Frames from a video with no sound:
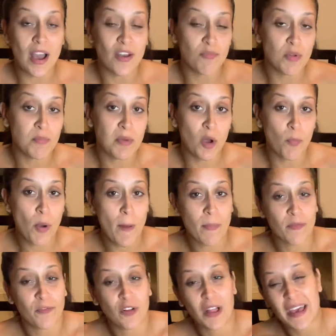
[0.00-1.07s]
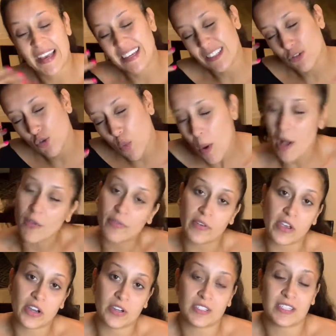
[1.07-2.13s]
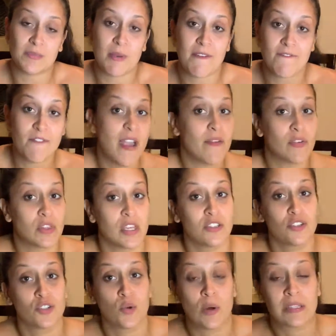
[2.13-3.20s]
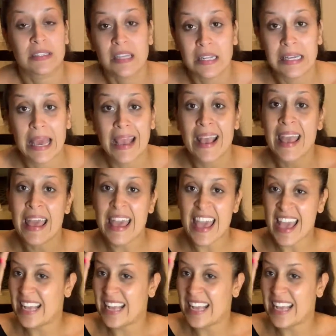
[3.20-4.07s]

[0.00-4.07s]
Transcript: I've been meal prepping for like 12 years. It's my favorite thing to do on Sunday.